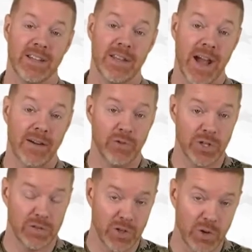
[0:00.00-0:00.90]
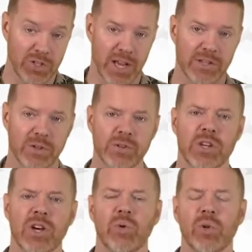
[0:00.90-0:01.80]
The average of those answers
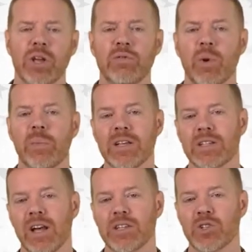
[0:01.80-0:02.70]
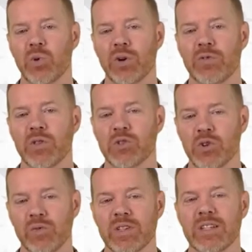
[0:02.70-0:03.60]
will give you a baseline score for the
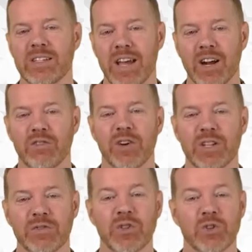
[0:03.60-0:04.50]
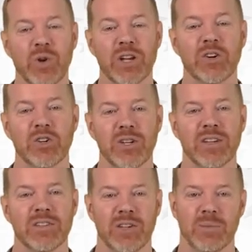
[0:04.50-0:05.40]
service and sacrifice for the greater good
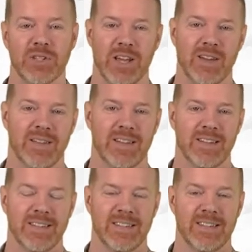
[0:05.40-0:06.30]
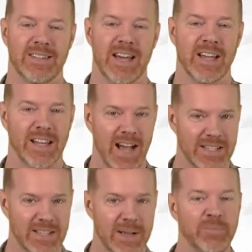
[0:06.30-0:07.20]
subscale. And
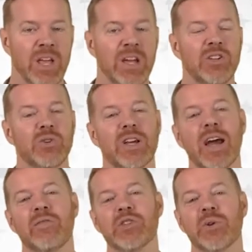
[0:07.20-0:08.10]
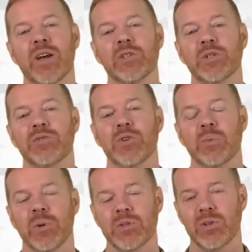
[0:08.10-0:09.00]
lastly, you can average your answers for the
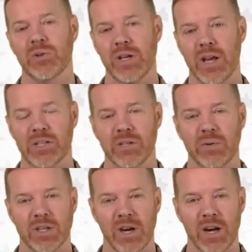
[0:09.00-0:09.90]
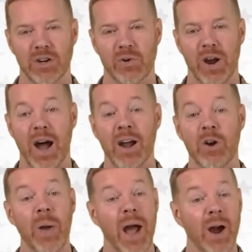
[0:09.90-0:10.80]
personal connection with God or a higher
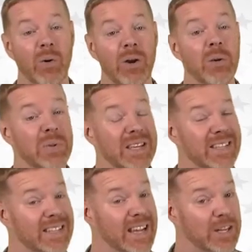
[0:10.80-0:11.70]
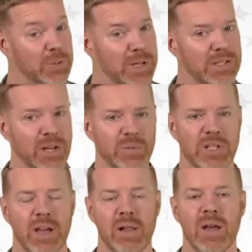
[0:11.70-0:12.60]
power, PCHP
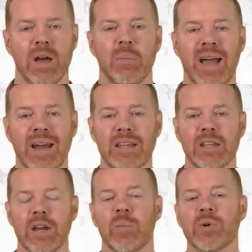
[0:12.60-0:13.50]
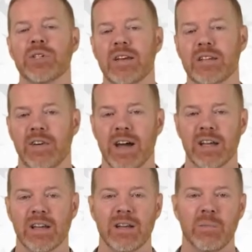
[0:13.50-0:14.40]
subscale, by adding the numbers and
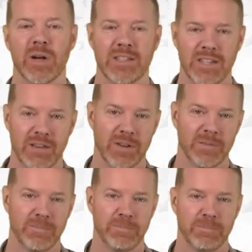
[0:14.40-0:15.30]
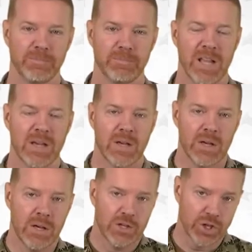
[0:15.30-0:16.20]
dividing by 7.
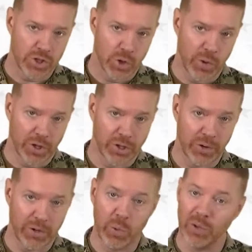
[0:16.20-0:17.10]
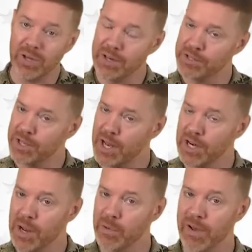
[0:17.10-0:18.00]
Just so we're clear, you will not assign a
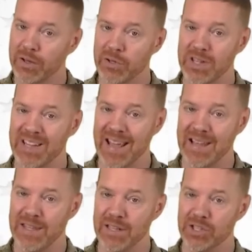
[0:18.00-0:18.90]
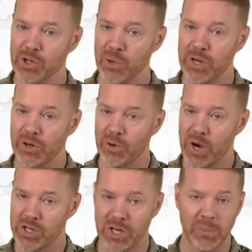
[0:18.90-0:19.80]
number value to the atheist screener
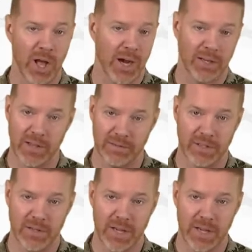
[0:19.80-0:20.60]
question in Block 11.